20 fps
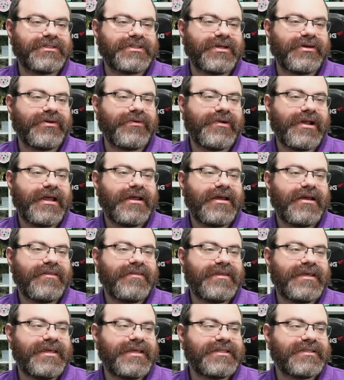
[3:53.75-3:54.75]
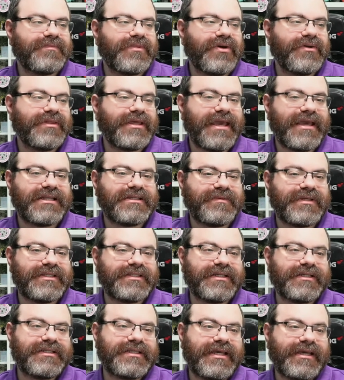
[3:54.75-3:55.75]
So these both can't be
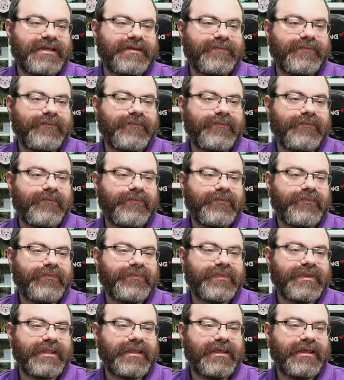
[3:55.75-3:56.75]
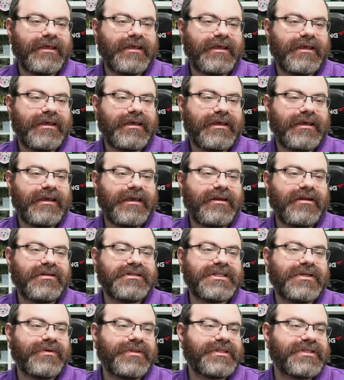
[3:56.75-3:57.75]
six eight. And
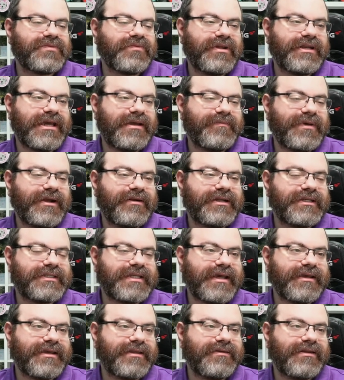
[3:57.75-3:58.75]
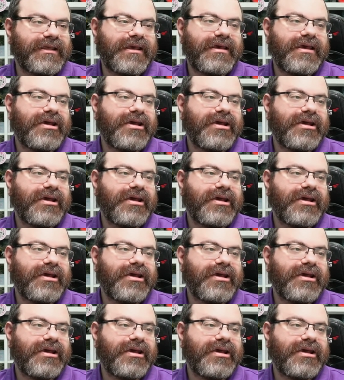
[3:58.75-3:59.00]
I'll deal with this one nine pair in a second.